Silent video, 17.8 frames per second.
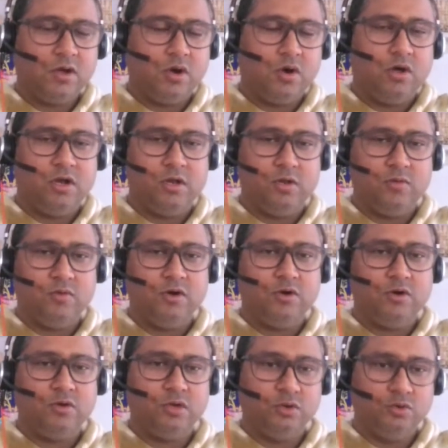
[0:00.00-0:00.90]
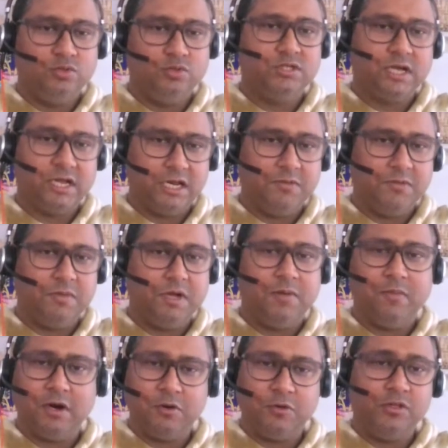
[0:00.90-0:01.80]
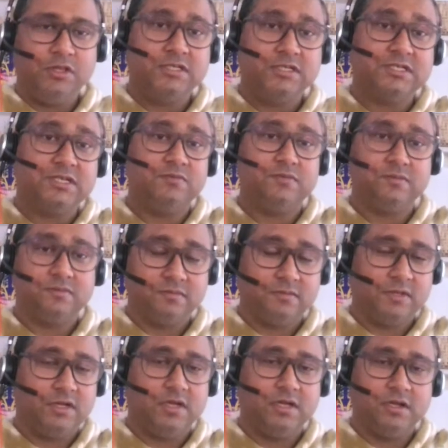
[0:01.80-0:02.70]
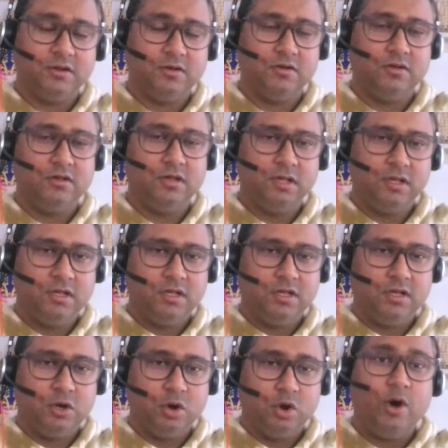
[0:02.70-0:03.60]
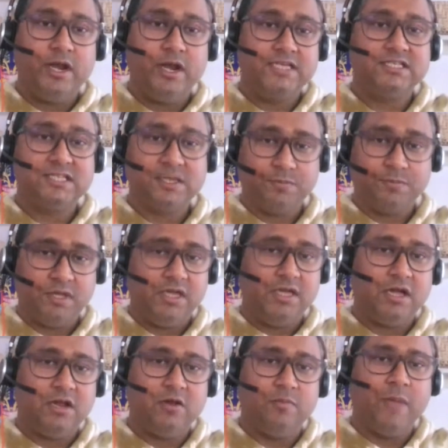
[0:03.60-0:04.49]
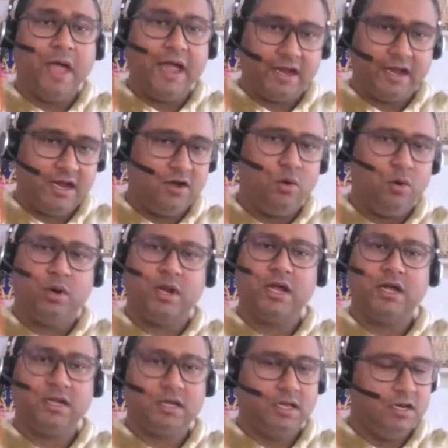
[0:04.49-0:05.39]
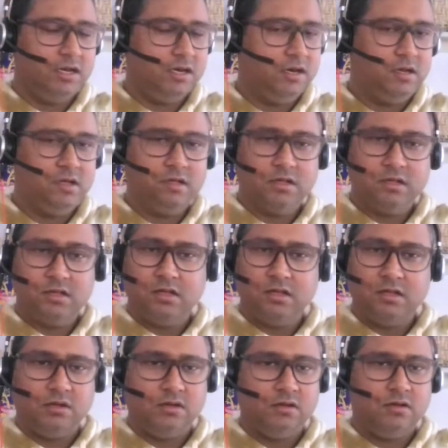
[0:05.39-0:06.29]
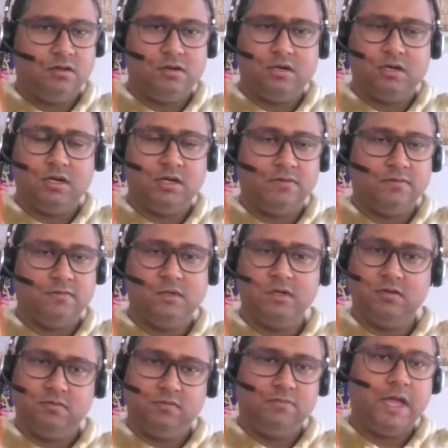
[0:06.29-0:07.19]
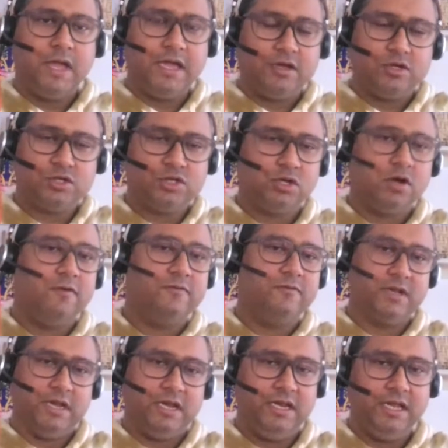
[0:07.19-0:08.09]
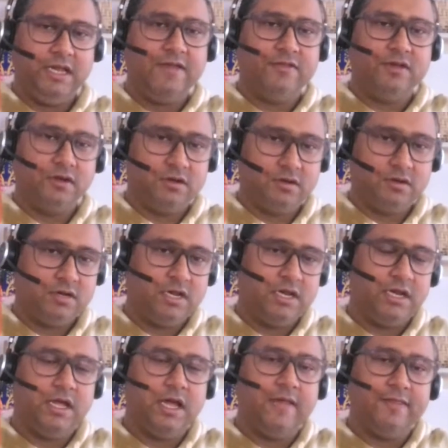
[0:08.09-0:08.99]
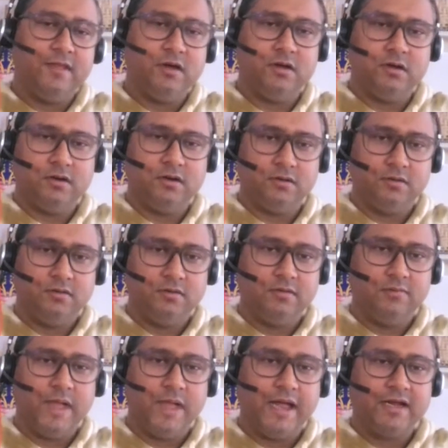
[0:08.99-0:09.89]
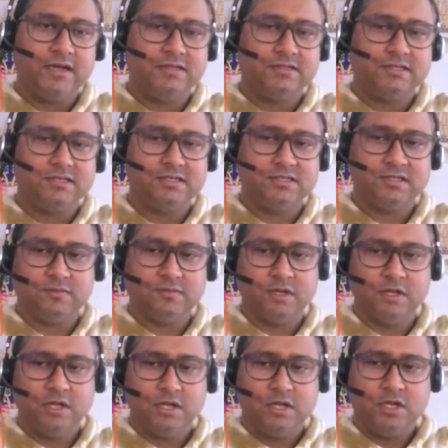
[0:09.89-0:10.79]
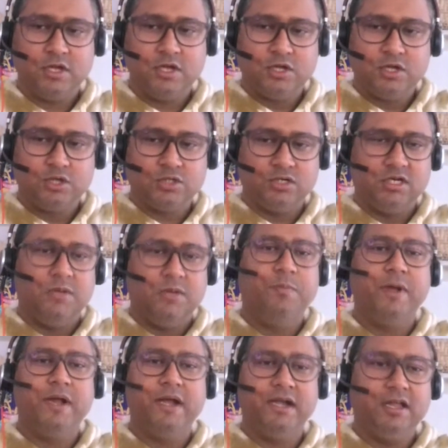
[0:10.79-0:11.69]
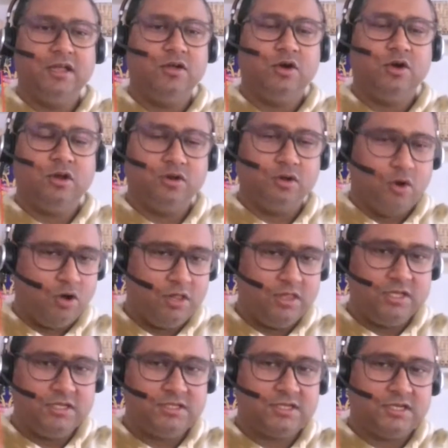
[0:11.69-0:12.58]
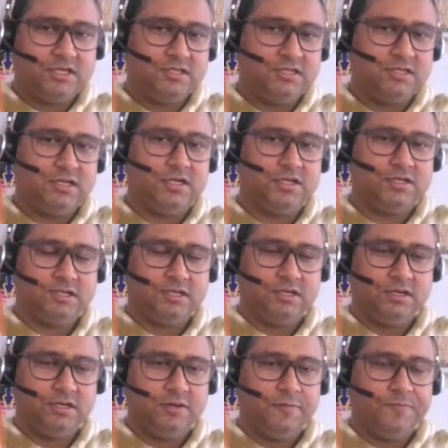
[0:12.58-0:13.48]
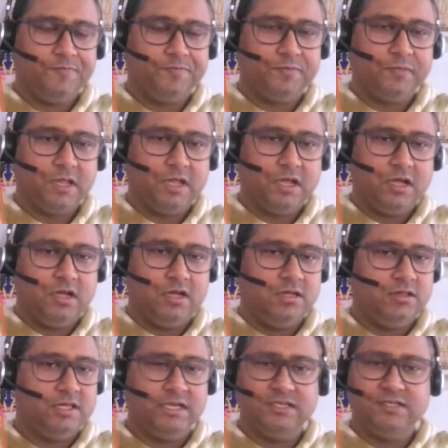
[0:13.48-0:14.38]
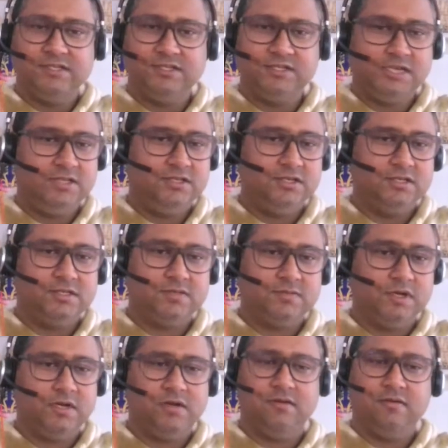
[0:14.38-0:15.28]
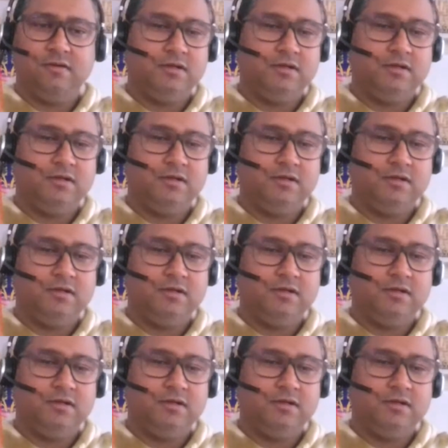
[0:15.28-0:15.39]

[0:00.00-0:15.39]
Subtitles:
or you want to use Ariba but with some a non SAP kind of backend, Oracle or Microsoft or any other backend system. So depending on all these consideration, things changes. But